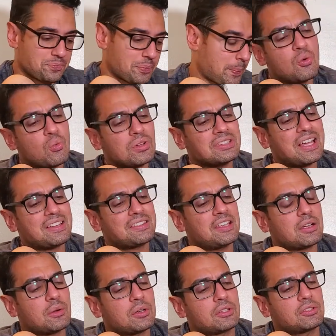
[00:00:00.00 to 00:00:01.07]
One last thing
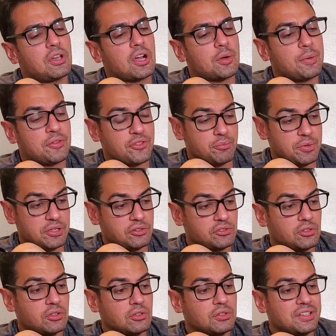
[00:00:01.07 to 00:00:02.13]
I'm going to talk about the
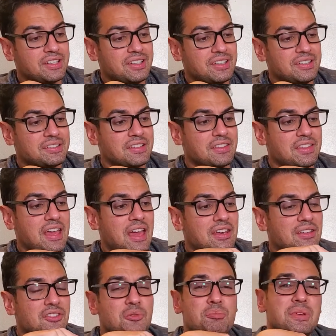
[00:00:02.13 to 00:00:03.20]
midsole is that
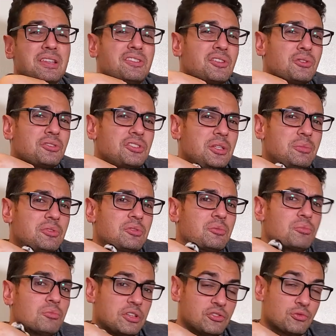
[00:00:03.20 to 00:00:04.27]
the midsole
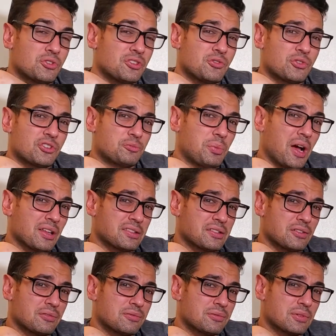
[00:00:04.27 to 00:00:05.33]
it's really
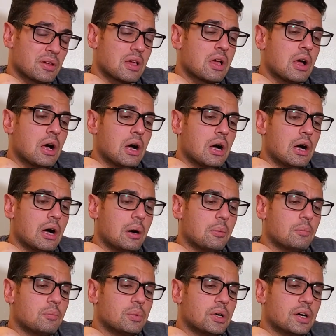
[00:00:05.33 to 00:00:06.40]
responsive,
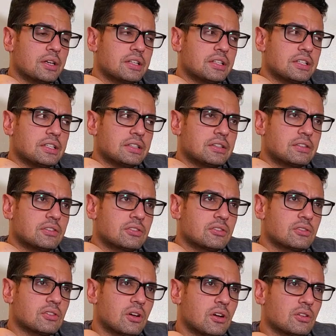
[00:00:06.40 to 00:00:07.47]
but
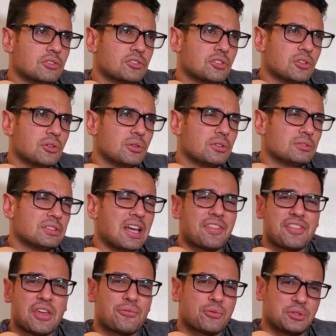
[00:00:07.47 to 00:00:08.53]
it's also not
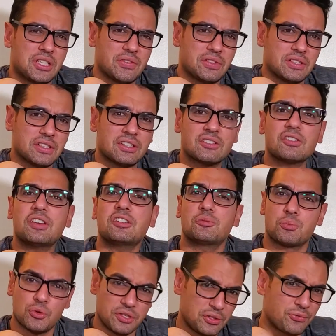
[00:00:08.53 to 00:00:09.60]
that forgiving. It's
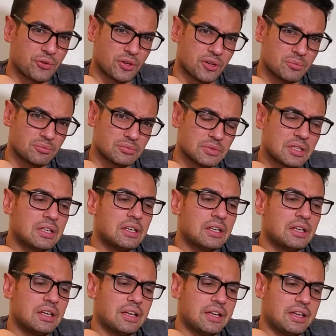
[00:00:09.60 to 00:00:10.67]
pretty firm,
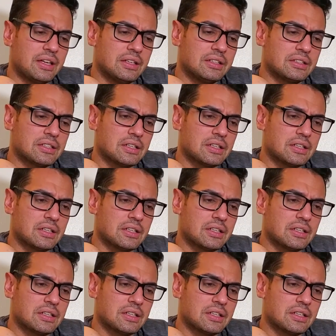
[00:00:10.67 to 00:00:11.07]
and